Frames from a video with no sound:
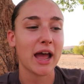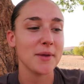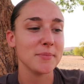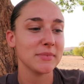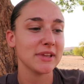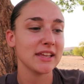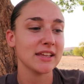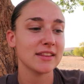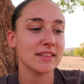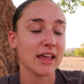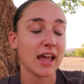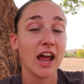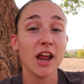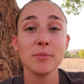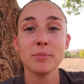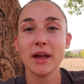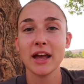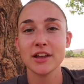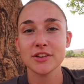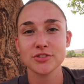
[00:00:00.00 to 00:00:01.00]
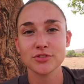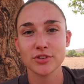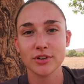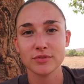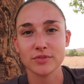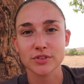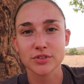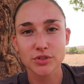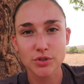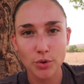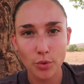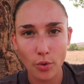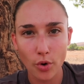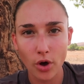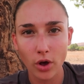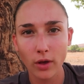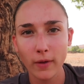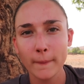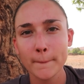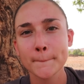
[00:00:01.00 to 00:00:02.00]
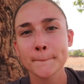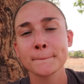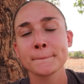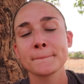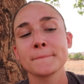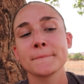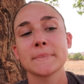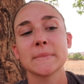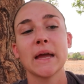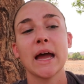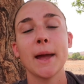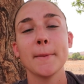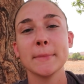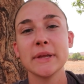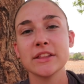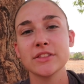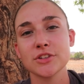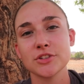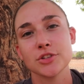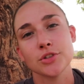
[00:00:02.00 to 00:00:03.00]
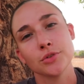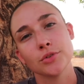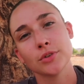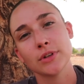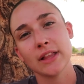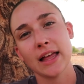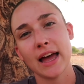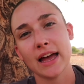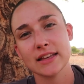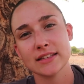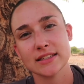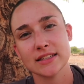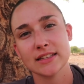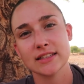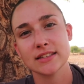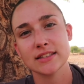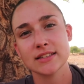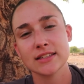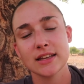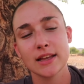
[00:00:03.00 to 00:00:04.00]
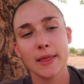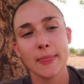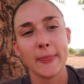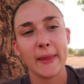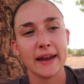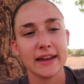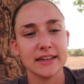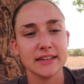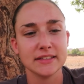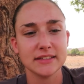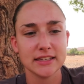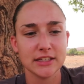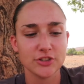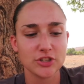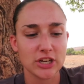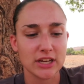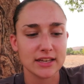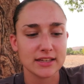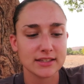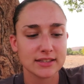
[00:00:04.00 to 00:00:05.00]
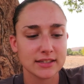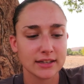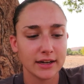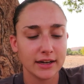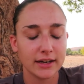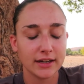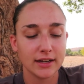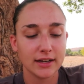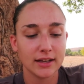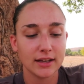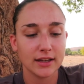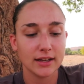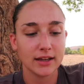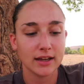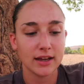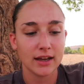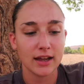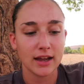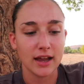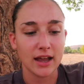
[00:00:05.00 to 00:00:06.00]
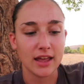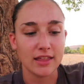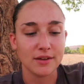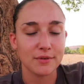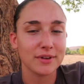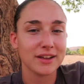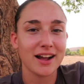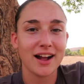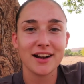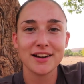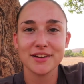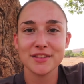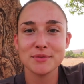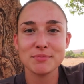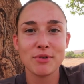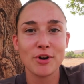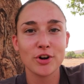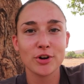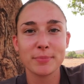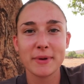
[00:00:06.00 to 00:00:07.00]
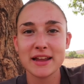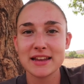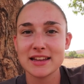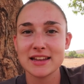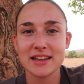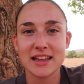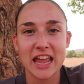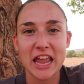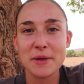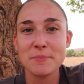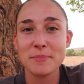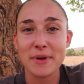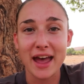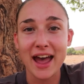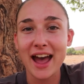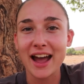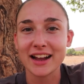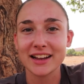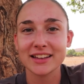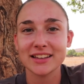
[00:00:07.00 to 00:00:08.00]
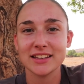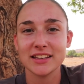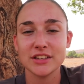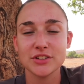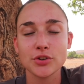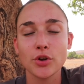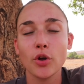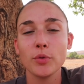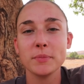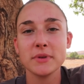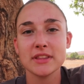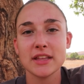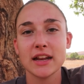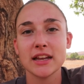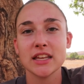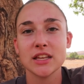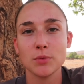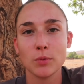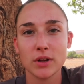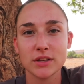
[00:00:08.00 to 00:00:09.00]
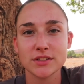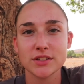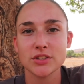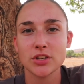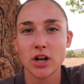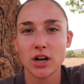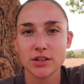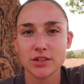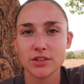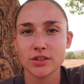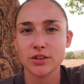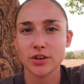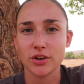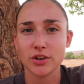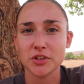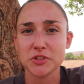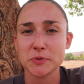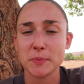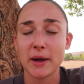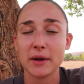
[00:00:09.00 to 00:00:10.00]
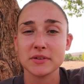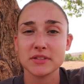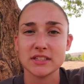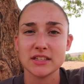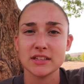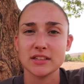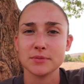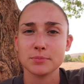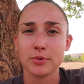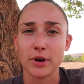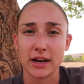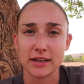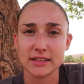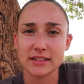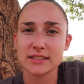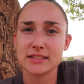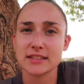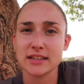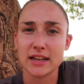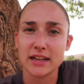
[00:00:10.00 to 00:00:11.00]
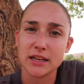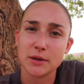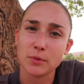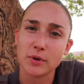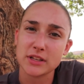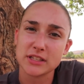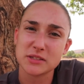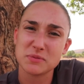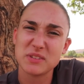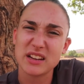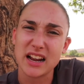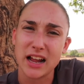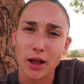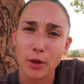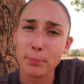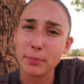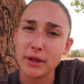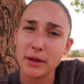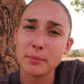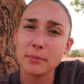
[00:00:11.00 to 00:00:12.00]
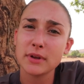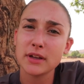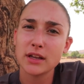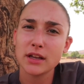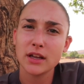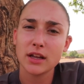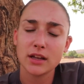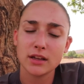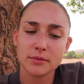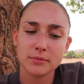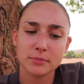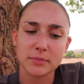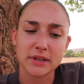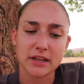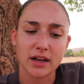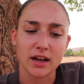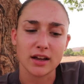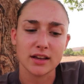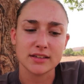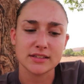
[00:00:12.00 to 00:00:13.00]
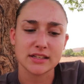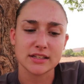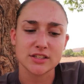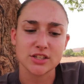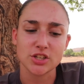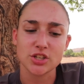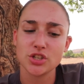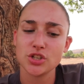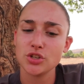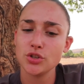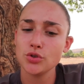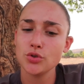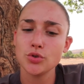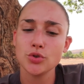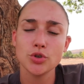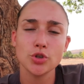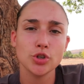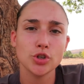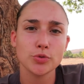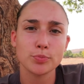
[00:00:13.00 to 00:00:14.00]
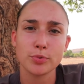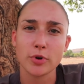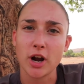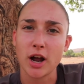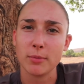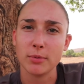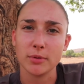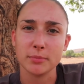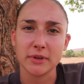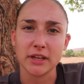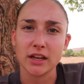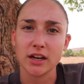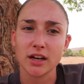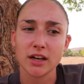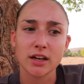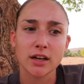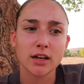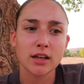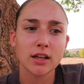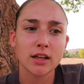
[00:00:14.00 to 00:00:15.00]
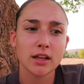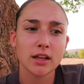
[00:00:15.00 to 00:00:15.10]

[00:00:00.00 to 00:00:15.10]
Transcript: I meet the headmaster of the school, I meet the 2 classes that he teaches, and then we got on the motorbike and came back. He told me that he wants to talk to the girls about teen pregnancy and he wants me to help him because it's a huge problem here,